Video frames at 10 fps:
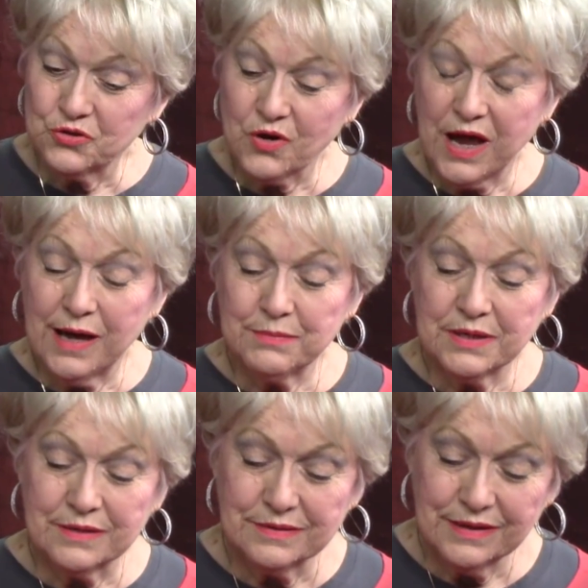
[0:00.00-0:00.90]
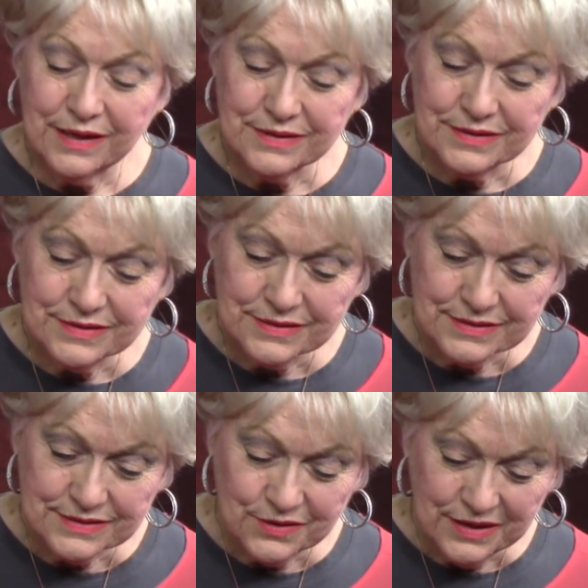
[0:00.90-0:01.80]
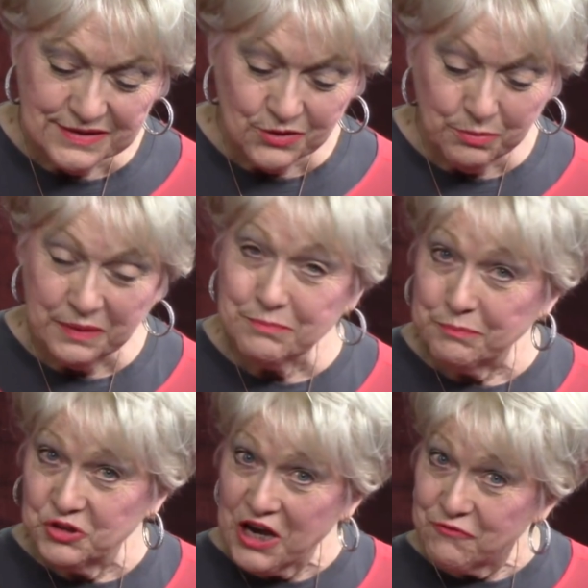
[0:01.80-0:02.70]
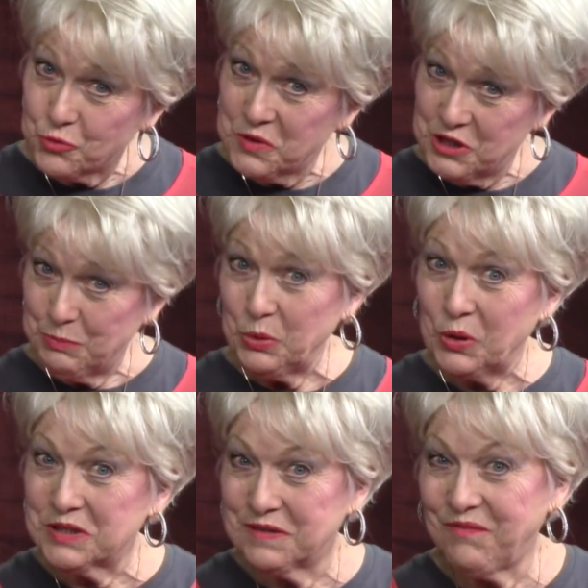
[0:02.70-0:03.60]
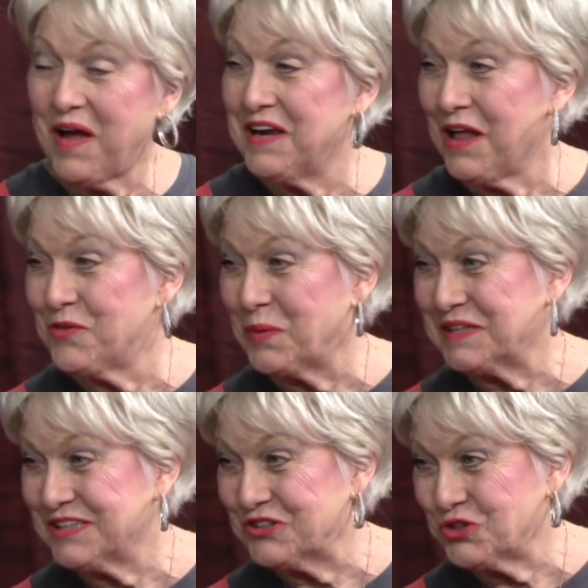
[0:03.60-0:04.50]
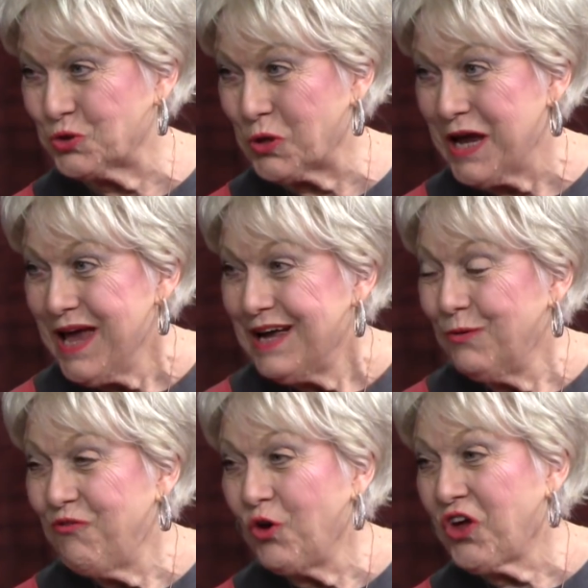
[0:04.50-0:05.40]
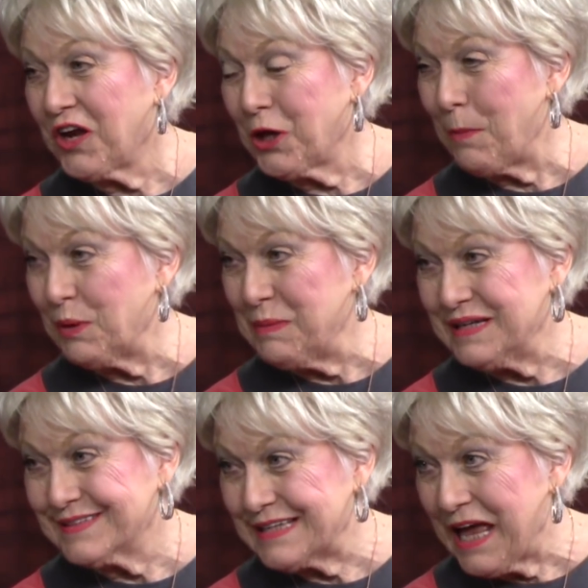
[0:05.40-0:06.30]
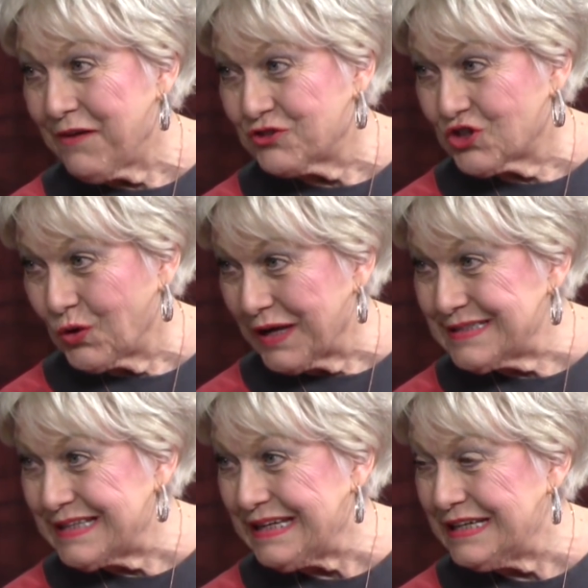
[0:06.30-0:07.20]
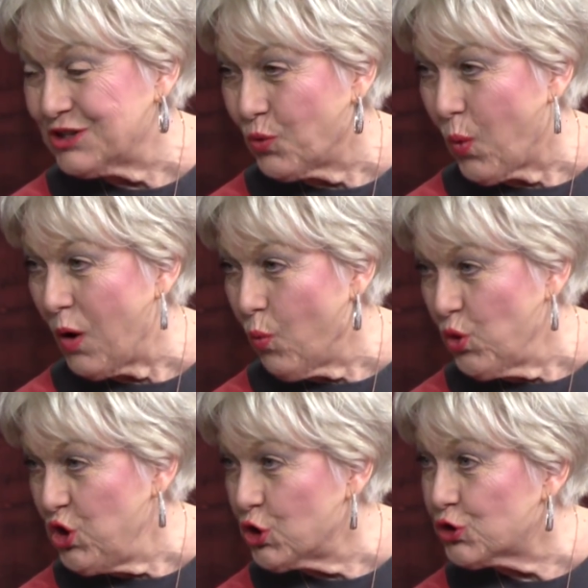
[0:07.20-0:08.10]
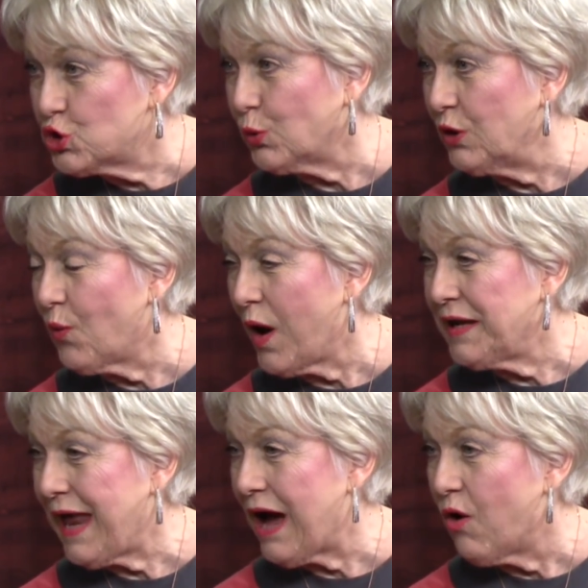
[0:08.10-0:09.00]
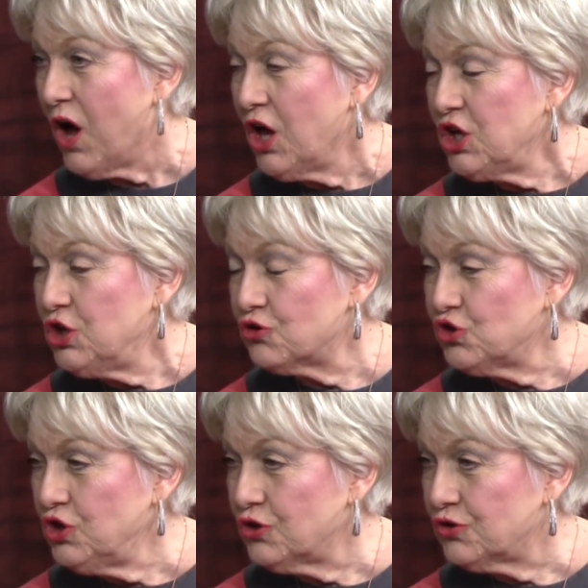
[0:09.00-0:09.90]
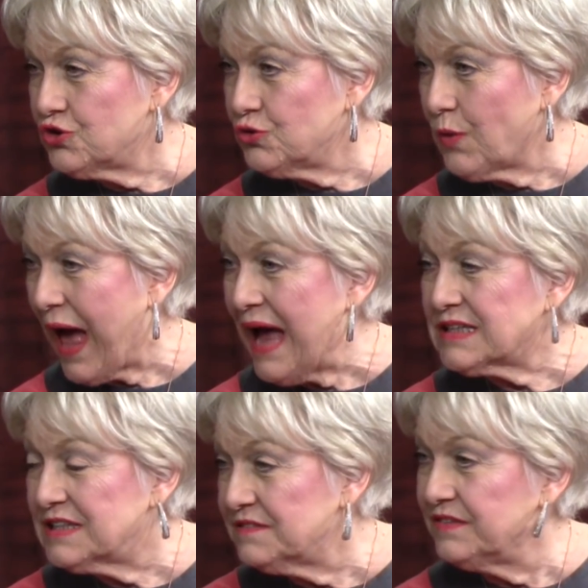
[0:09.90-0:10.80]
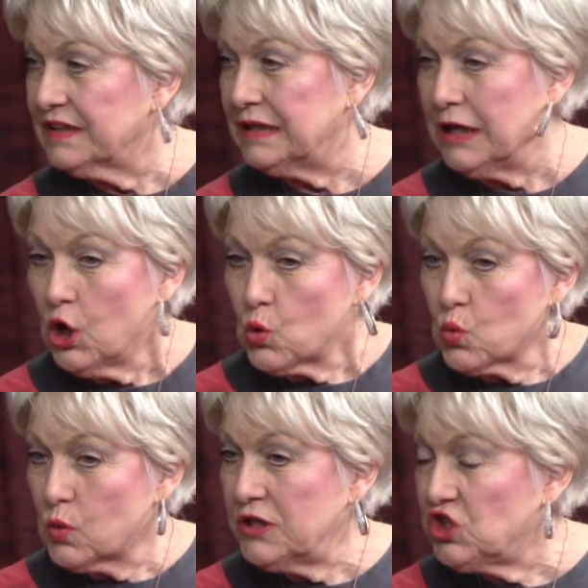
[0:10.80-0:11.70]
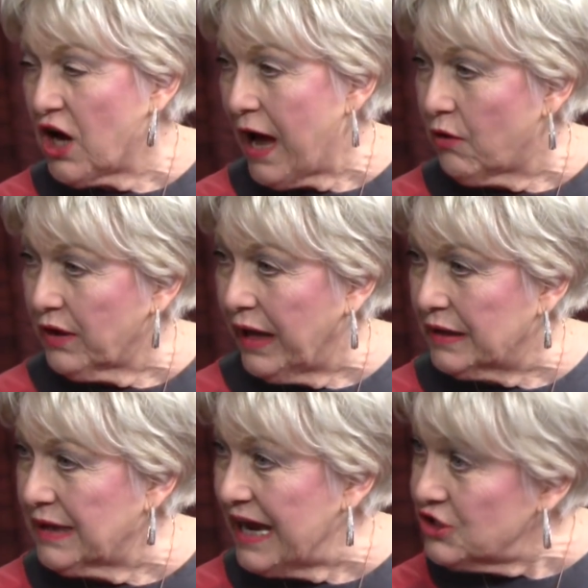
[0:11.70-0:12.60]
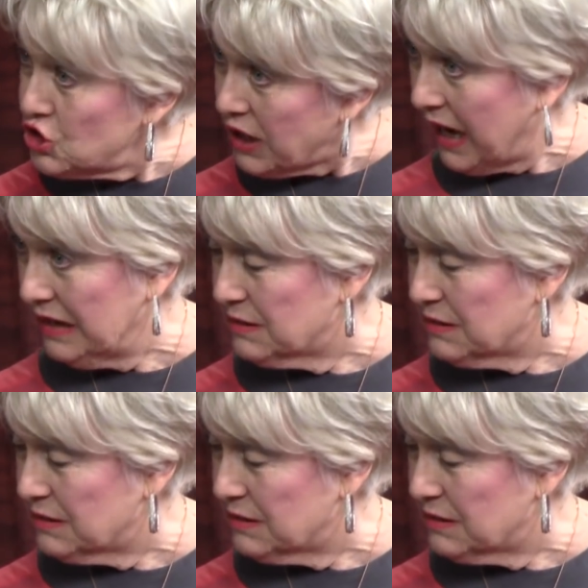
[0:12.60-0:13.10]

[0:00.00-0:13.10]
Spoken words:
trapped, and so, but you have to read the book to find out the rest of the story. And we've only got a couple of minutes left, so let's get into what you're doing right now. You're to actively reach out and educate the